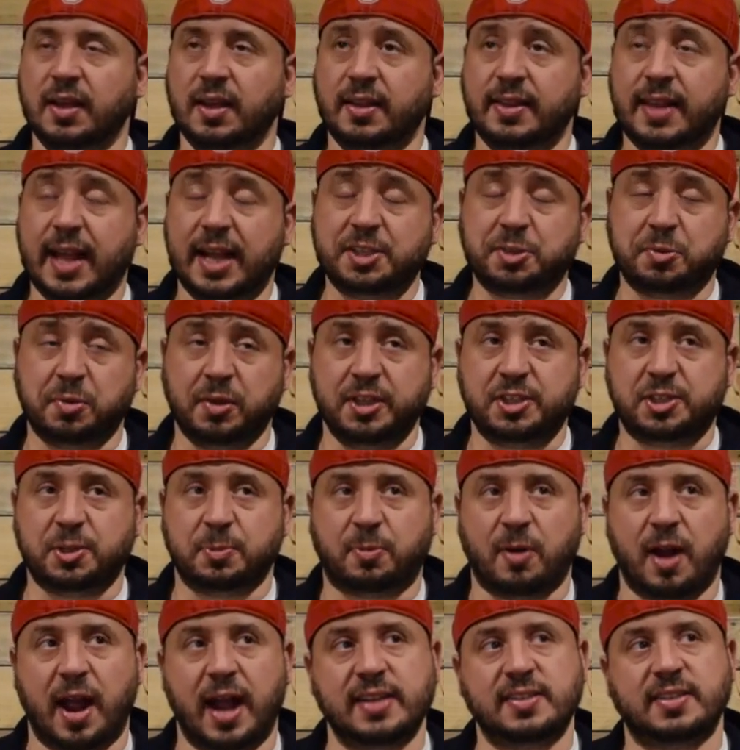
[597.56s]
That's really
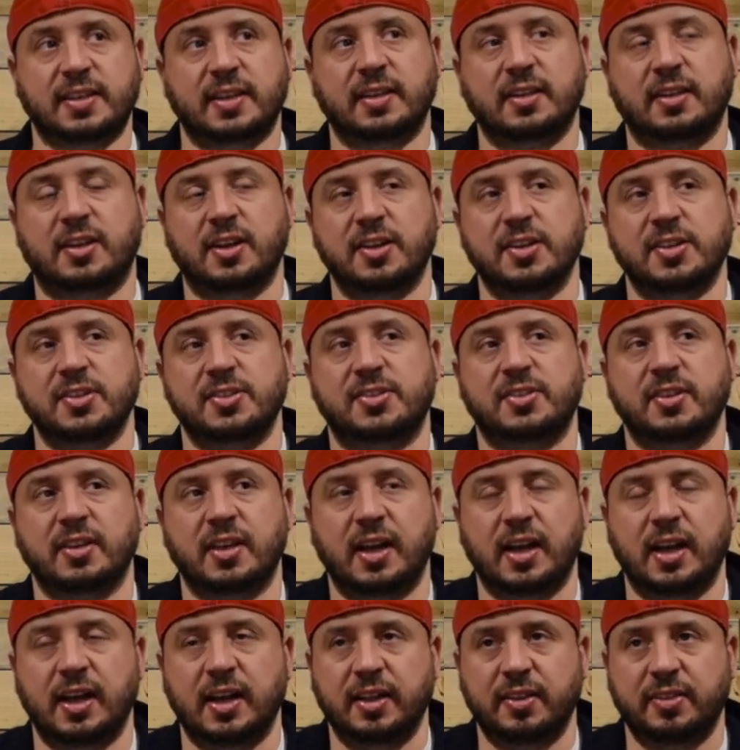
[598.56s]
surprising because
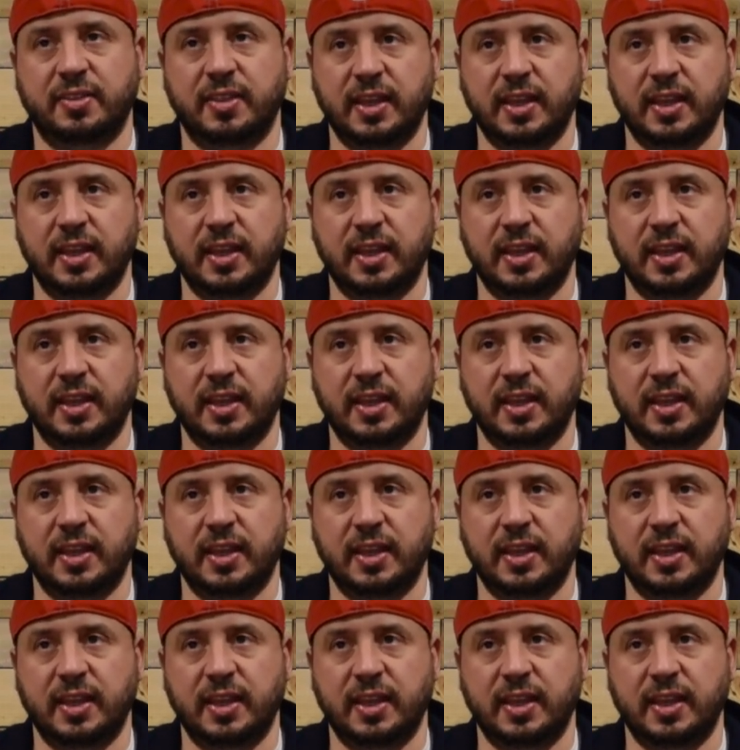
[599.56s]
uh,